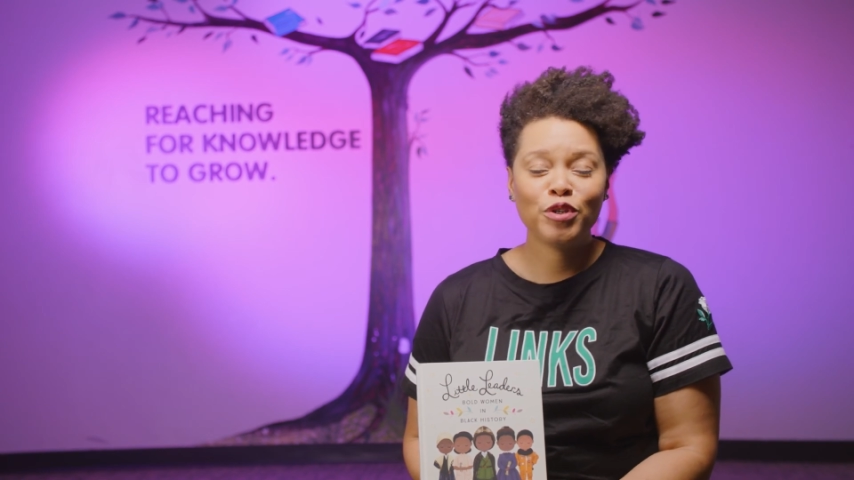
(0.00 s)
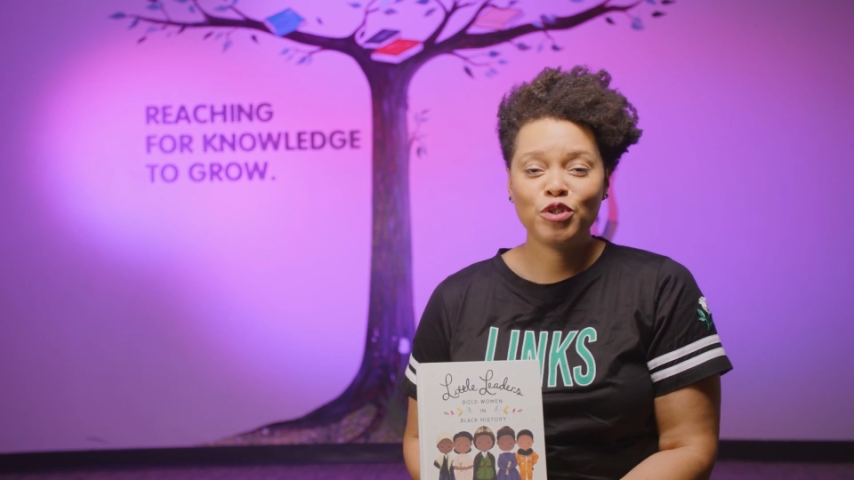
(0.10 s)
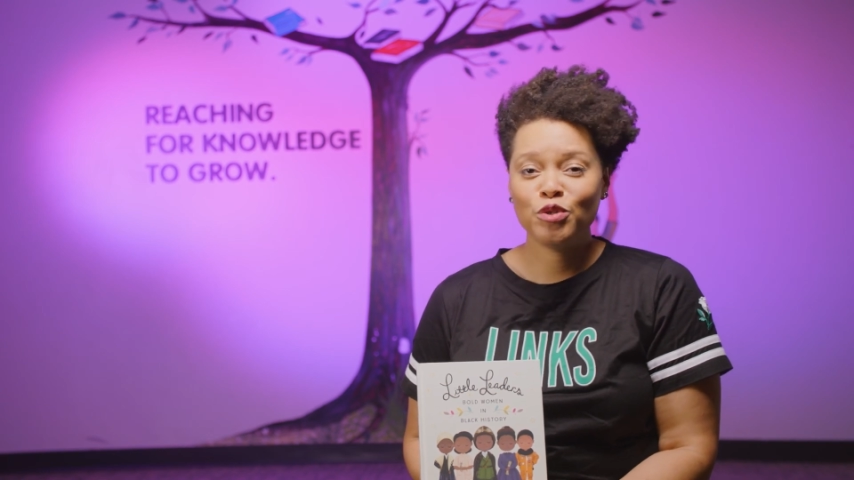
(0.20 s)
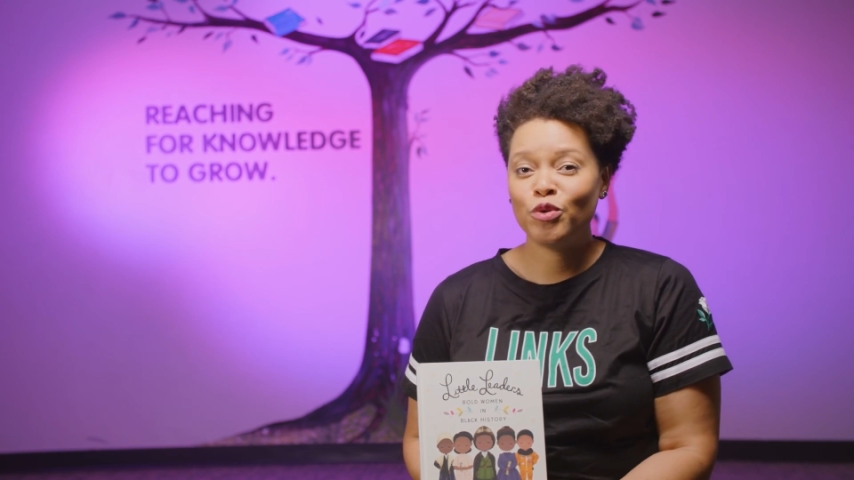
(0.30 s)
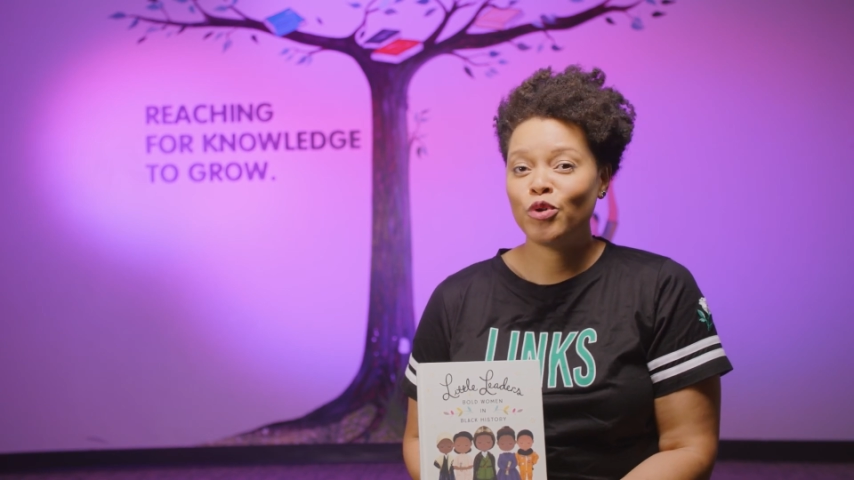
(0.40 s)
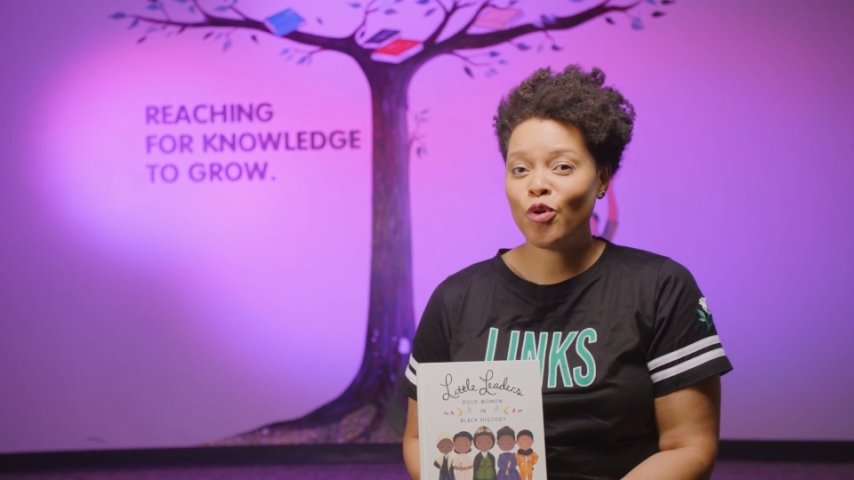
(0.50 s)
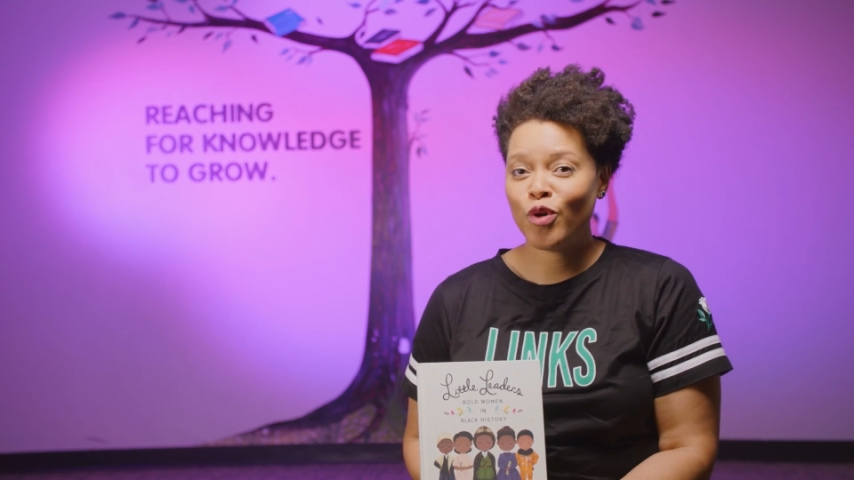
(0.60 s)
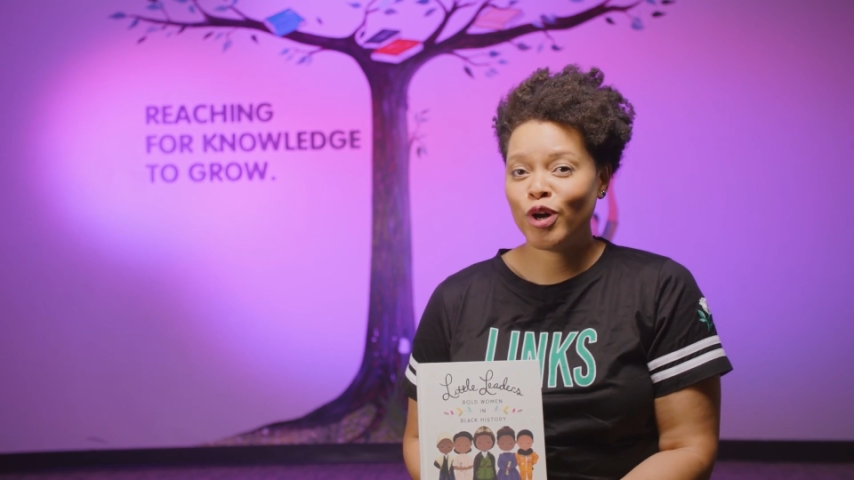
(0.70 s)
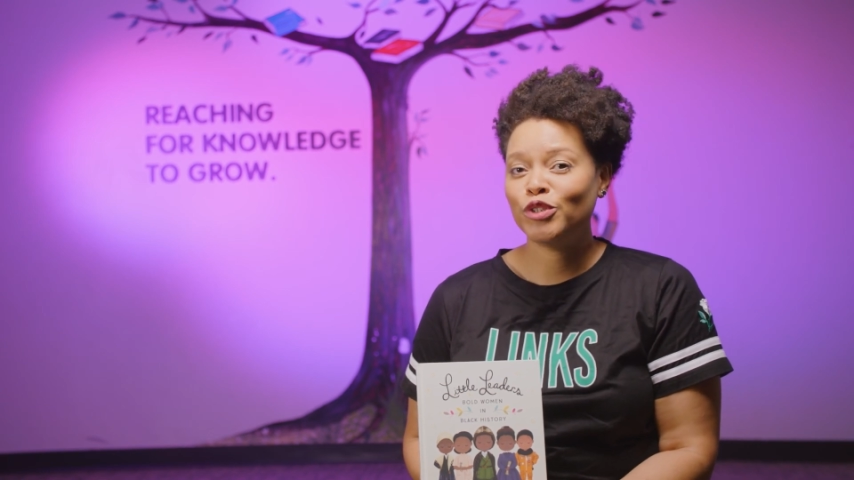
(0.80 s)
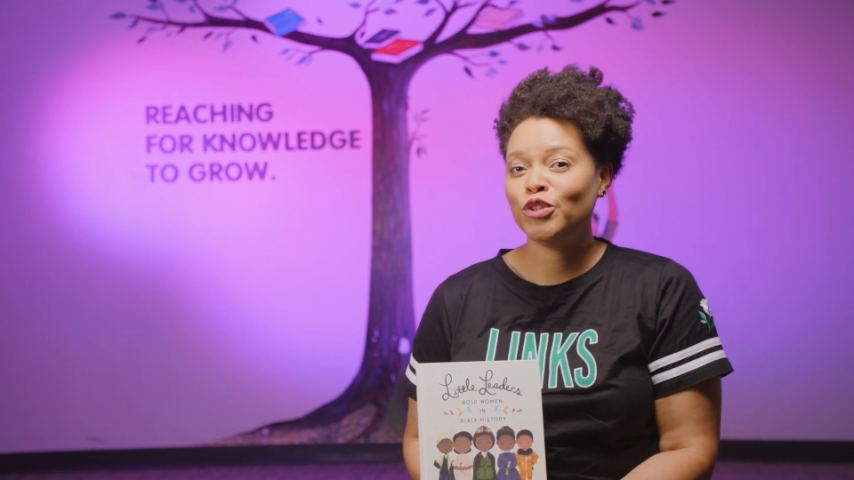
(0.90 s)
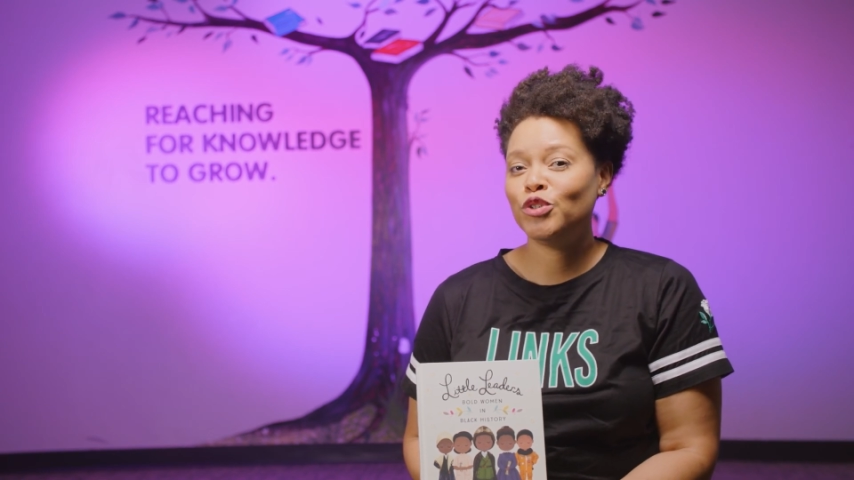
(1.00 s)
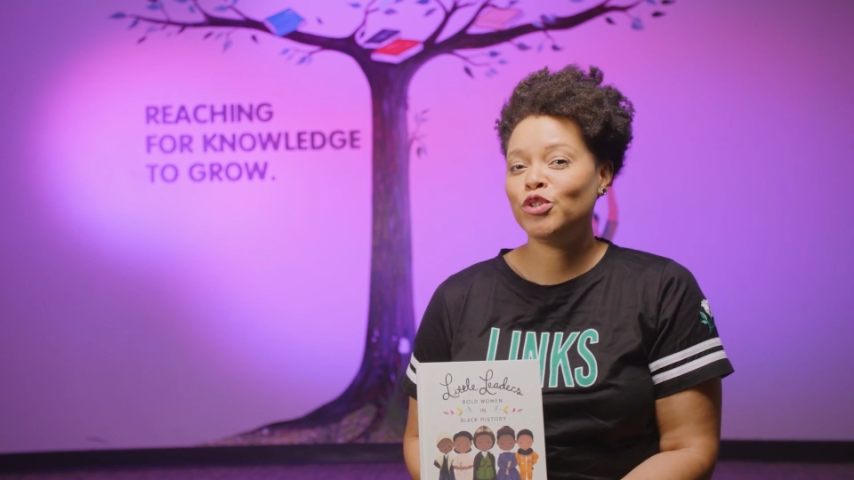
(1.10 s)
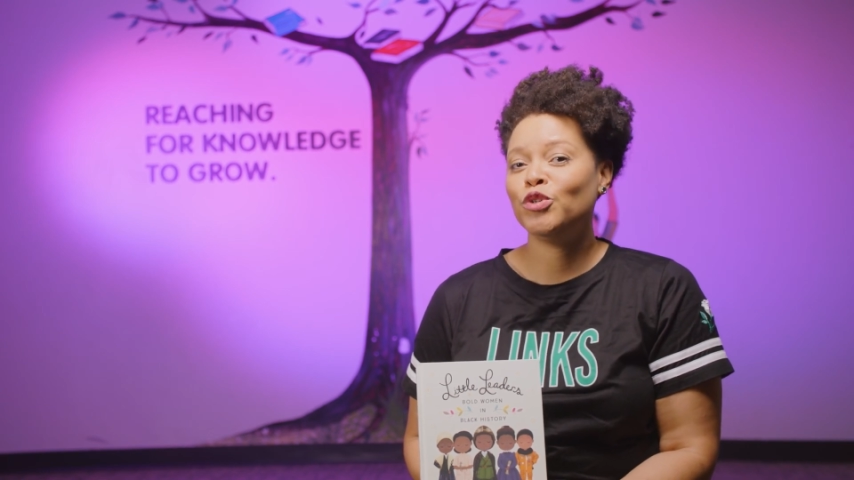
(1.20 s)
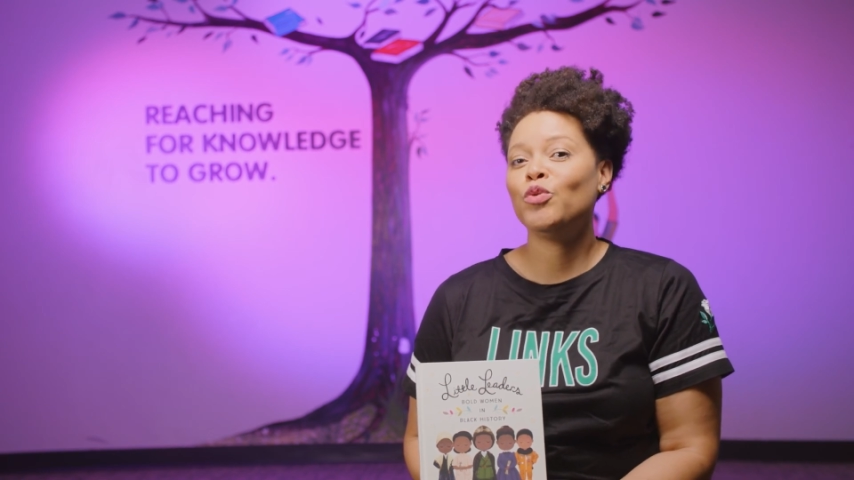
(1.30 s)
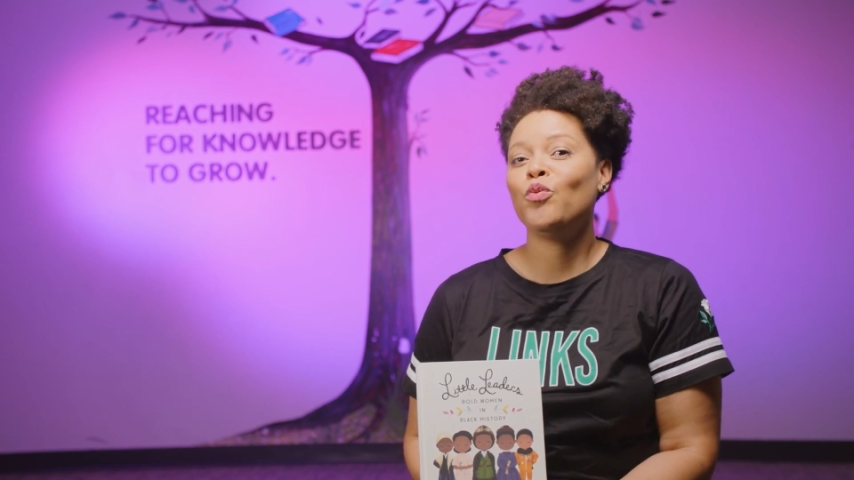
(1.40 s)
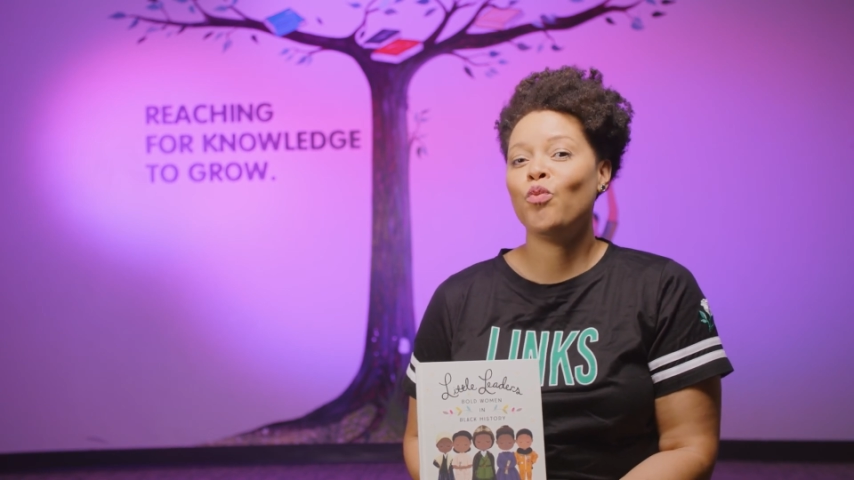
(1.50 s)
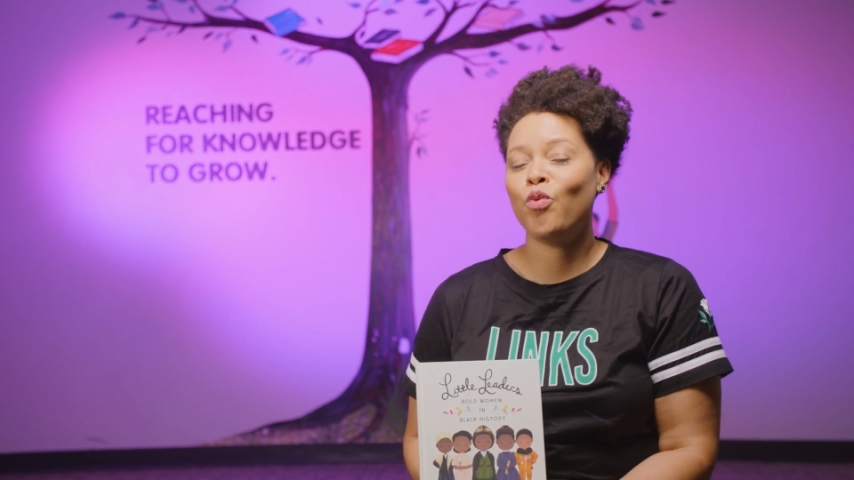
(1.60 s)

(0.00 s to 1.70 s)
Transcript: that you will go on to do